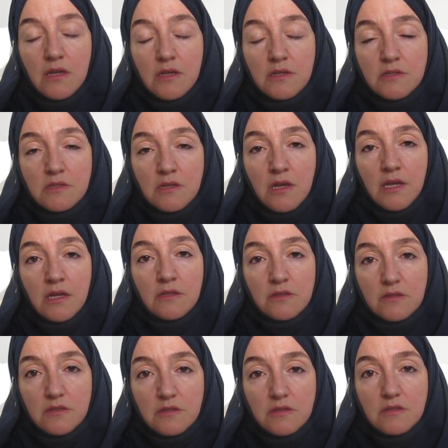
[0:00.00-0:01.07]

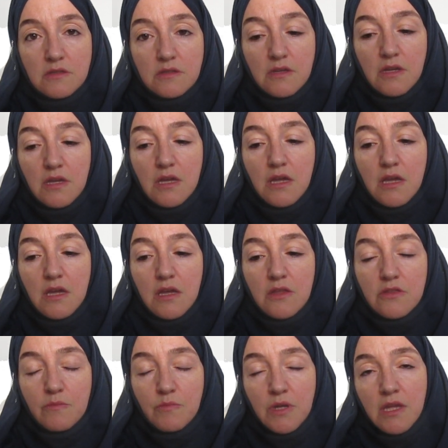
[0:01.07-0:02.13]
science
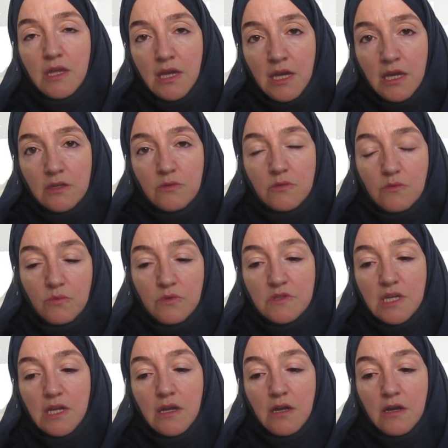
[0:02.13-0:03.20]
that began with
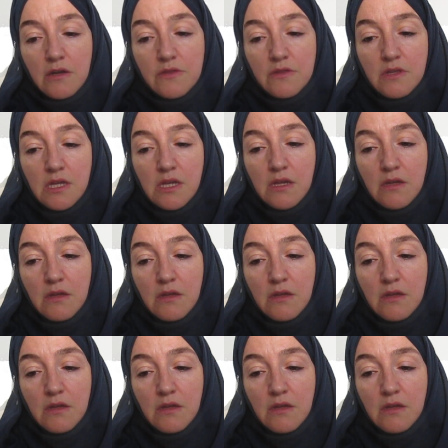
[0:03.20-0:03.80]
Descartes, the